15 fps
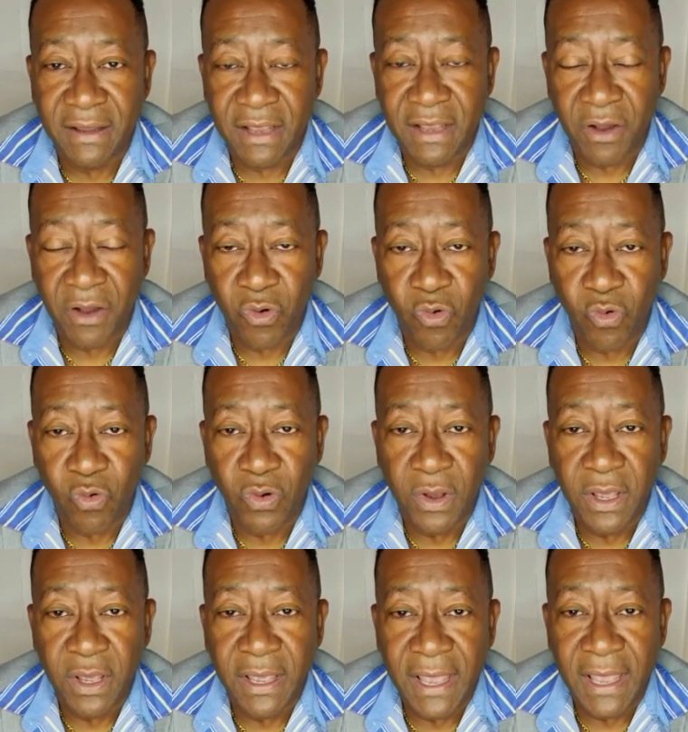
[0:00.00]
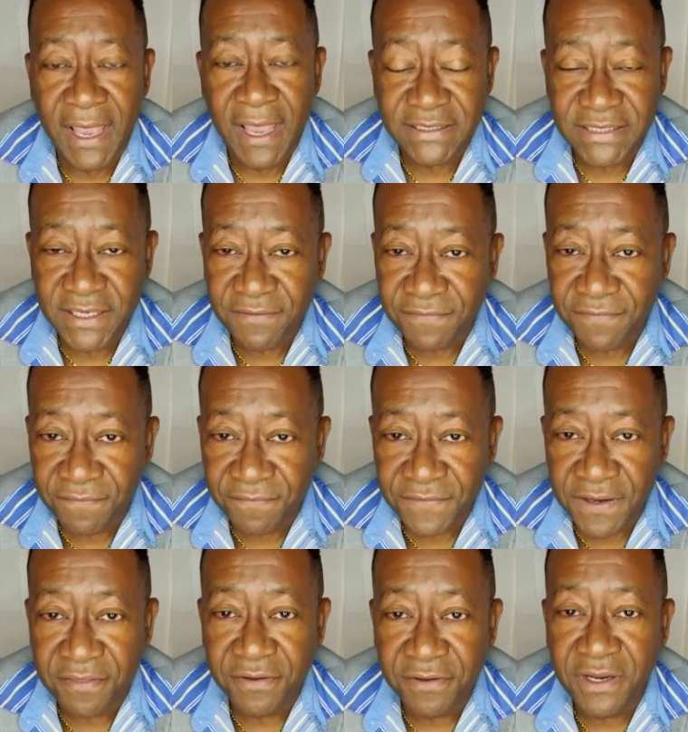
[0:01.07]
ago.
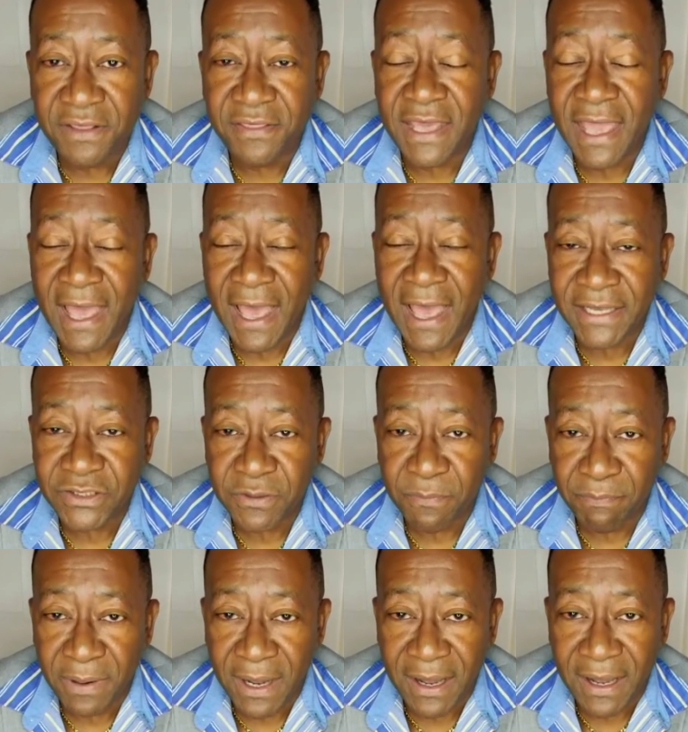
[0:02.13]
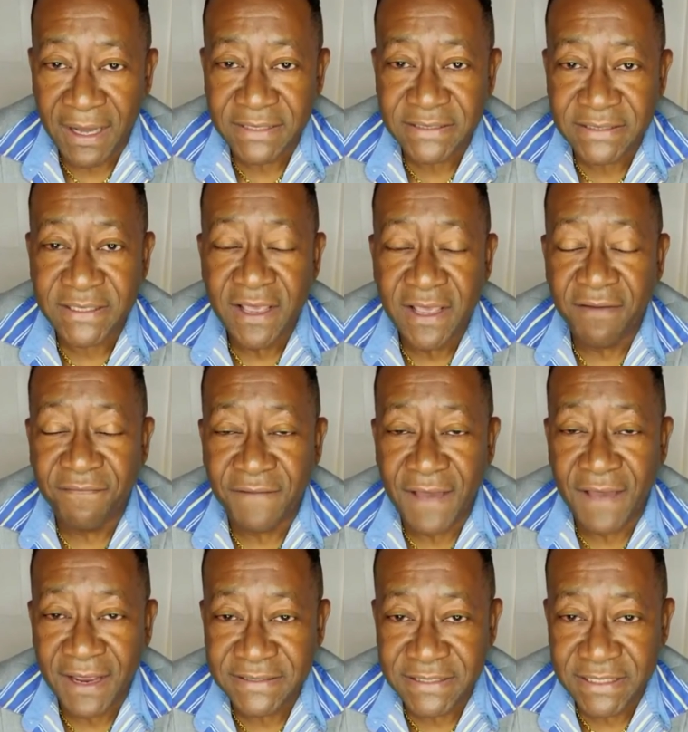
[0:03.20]
1853, they had to pass
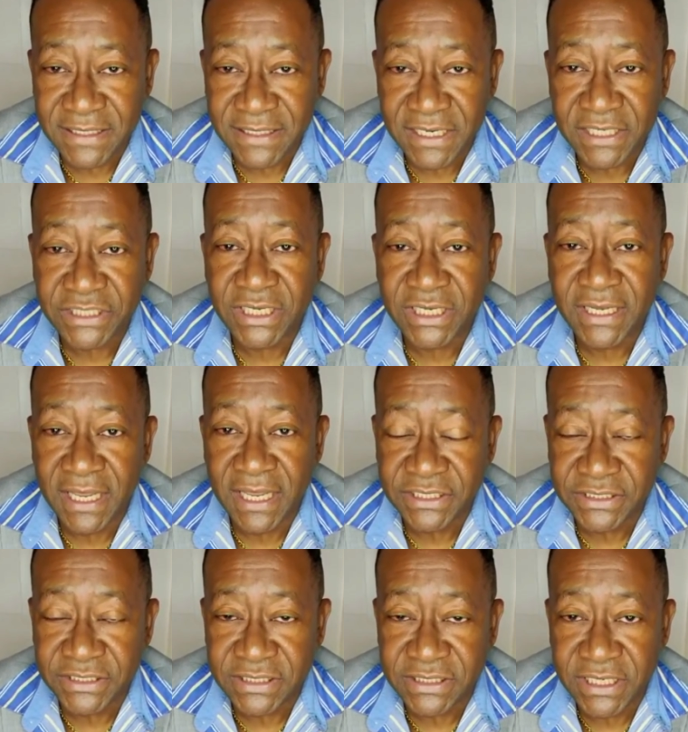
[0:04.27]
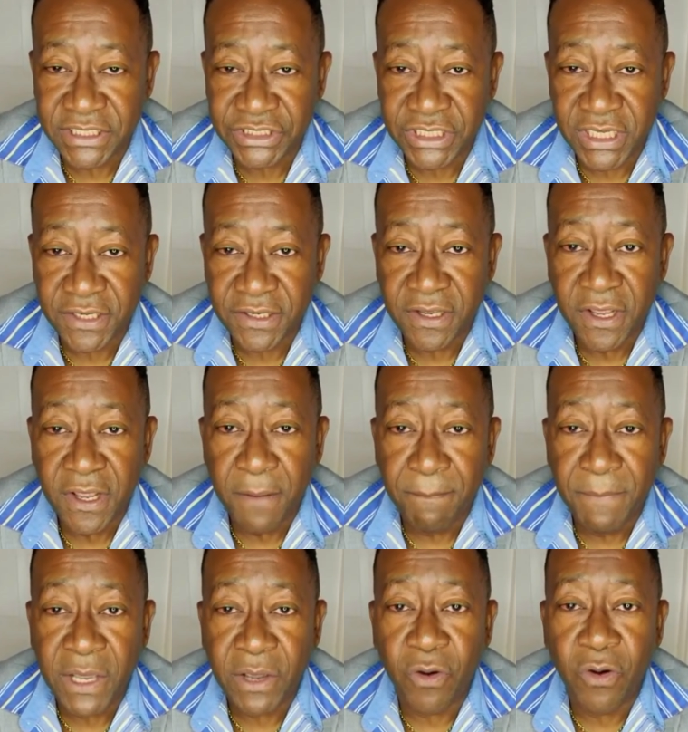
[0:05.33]
vaccination legislation
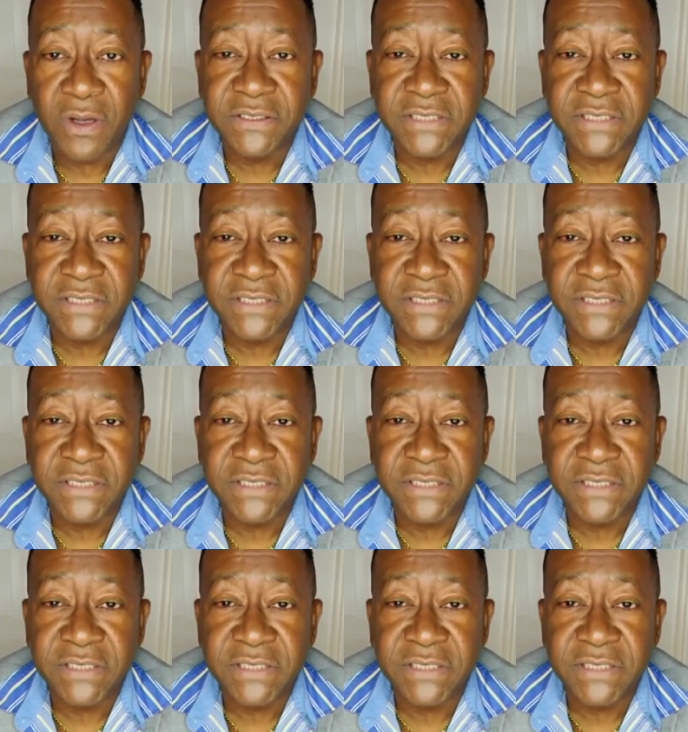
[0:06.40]
because